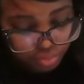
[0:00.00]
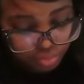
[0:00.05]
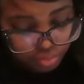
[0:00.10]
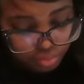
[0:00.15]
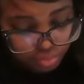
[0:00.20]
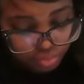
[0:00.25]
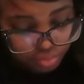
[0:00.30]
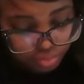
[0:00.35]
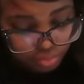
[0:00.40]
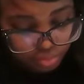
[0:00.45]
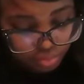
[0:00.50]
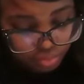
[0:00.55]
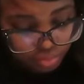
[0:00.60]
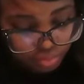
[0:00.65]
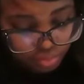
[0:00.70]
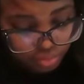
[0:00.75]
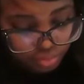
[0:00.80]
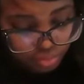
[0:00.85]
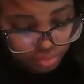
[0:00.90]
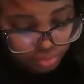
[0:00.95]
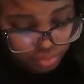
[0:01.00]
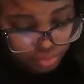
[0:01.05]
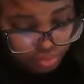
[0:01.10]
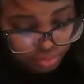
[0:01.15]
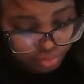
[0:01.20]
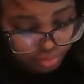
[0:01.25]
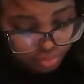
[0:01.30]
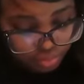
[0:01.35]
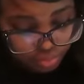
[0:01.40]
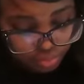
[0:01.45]

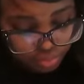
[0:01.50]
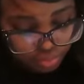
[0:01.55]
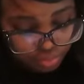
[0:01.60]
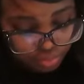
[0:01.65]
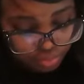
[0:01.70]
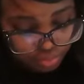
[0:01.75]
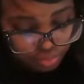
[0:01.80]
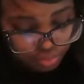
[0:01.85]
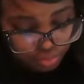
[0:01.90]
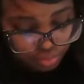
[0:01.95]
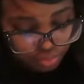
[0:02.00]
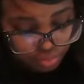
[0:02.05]
(silence)